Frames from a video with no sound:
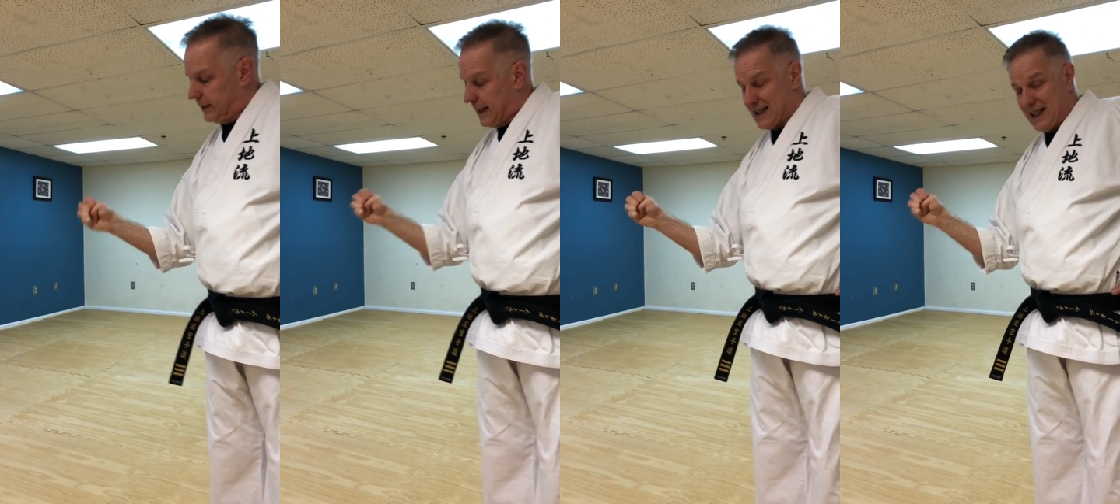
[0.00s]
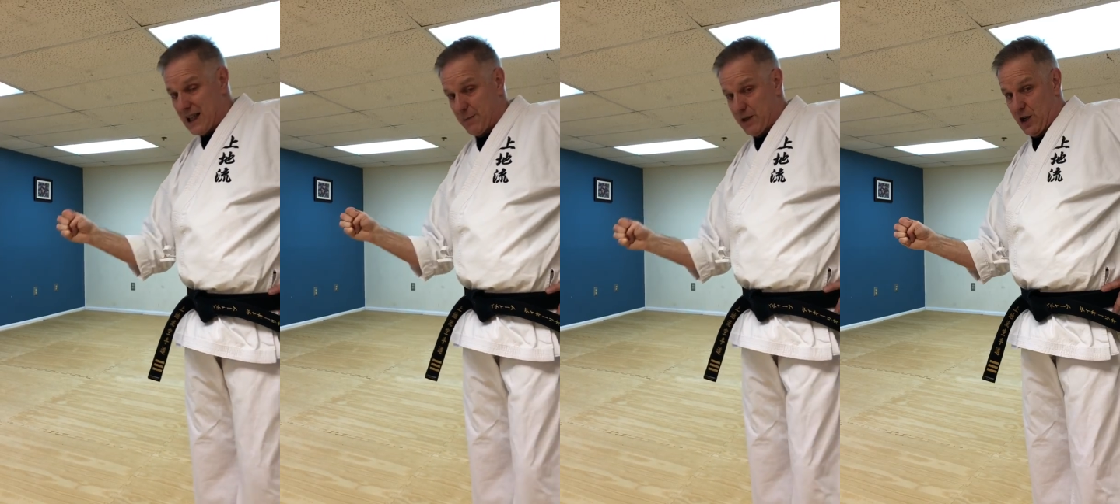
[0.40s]
and that's
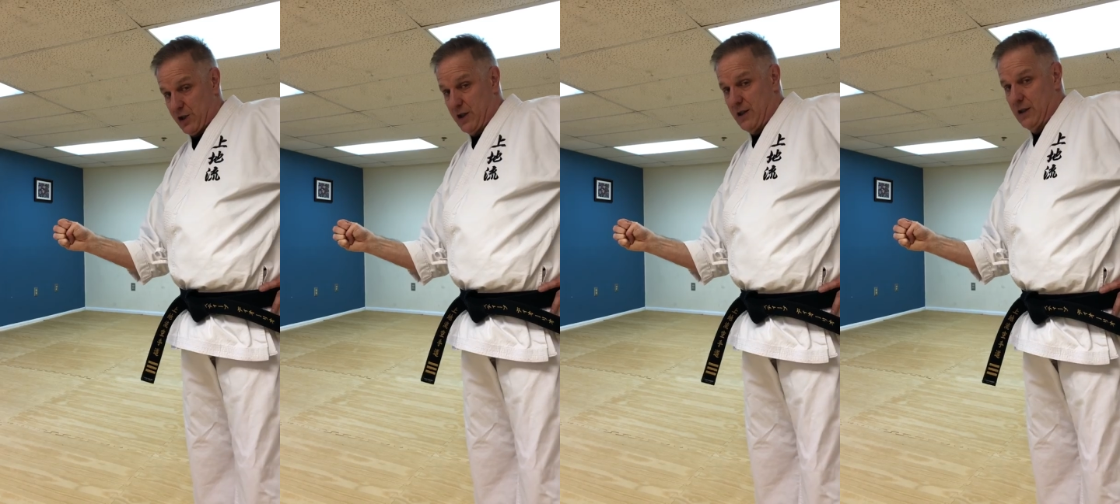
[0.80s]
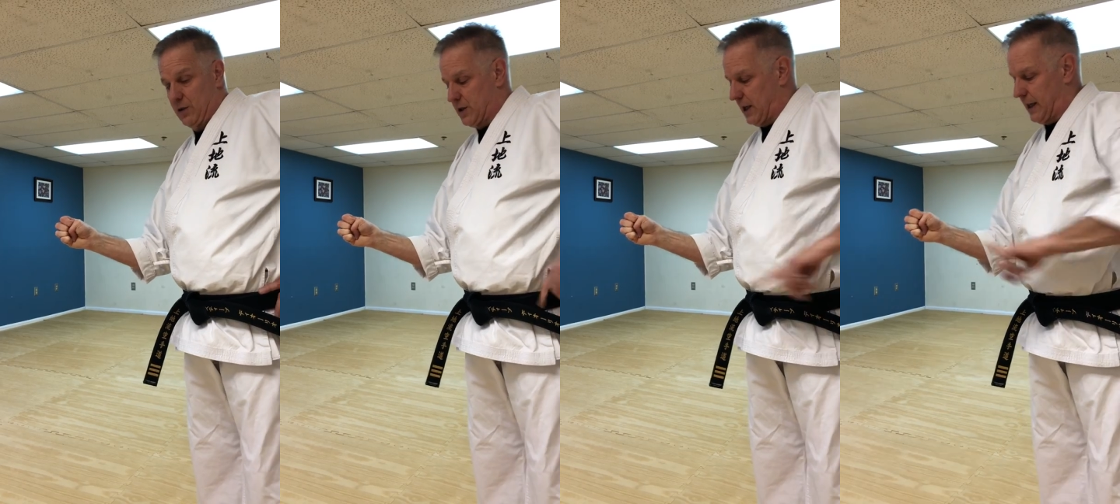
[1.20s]
this position.
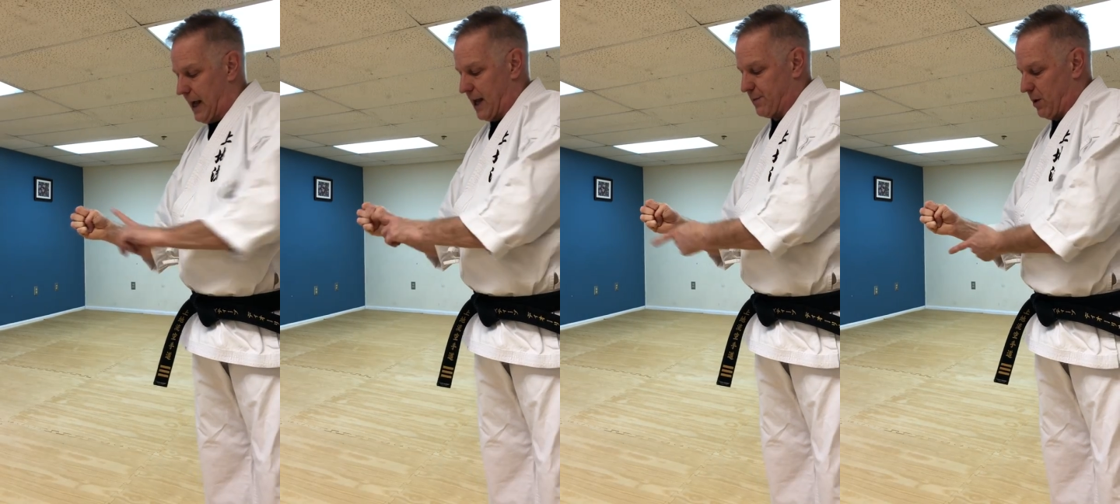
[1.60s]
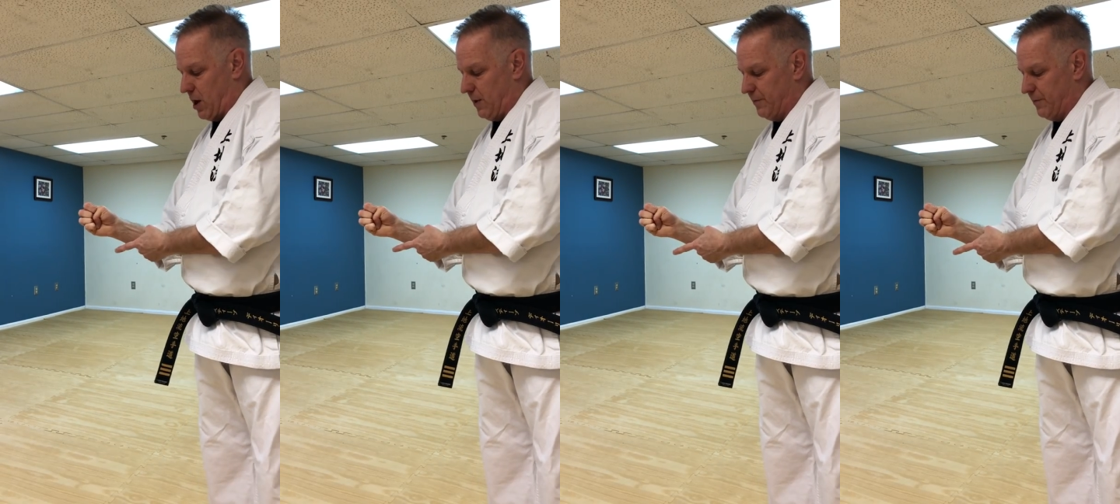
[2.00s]
Looks like a cat's paw.